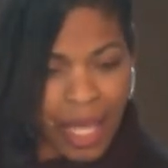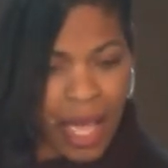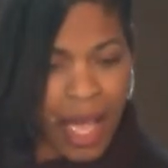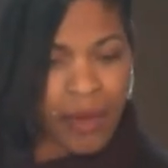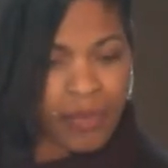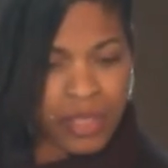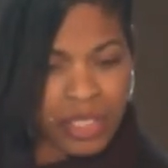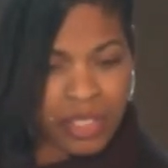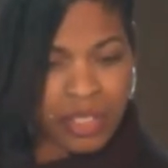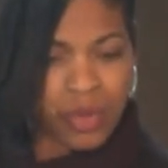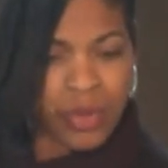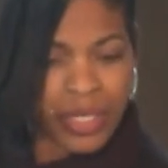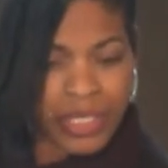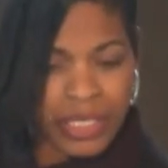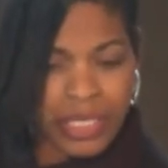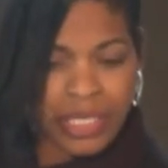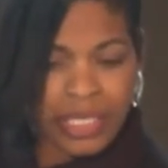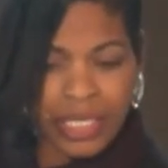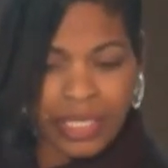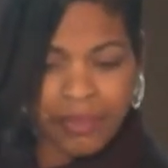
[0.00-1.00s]
I was
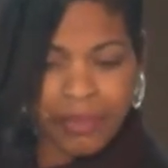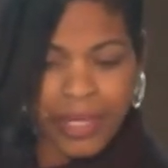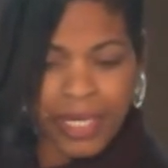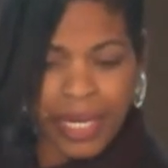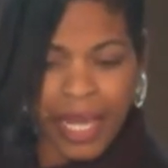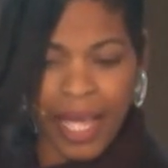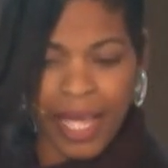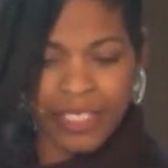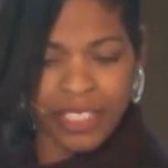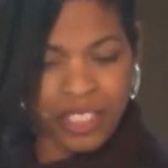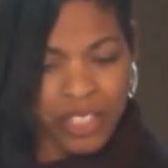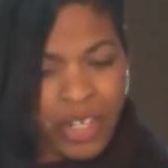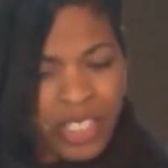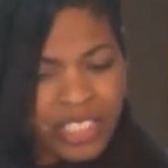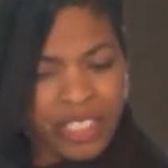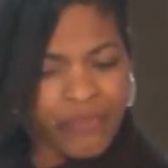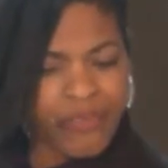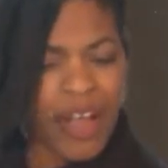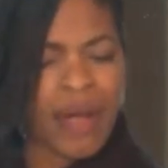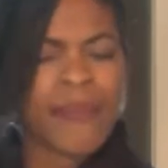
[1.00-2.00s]
doing good, but I
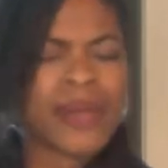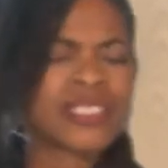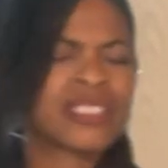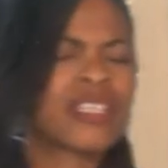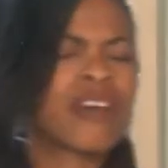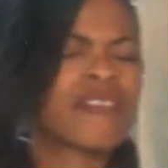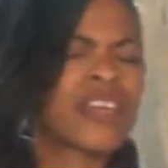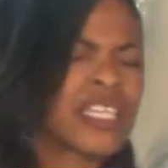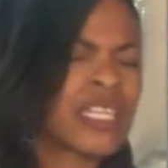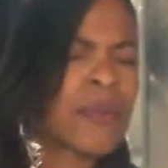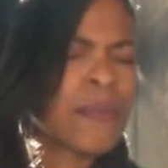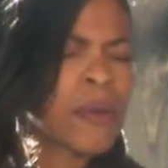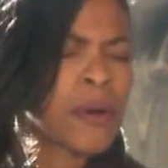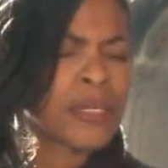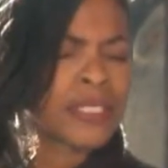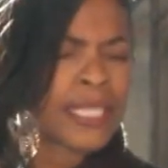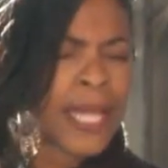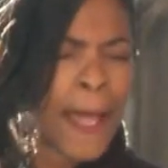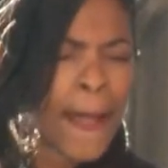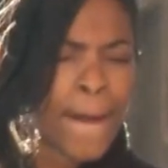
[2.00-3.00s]
started to find myself getting
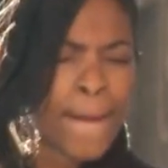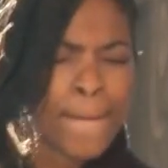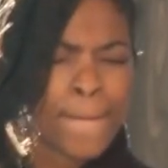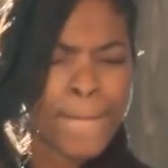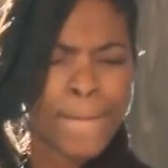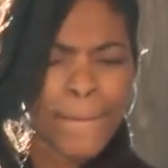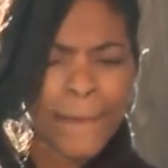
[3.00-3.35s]
burnt out.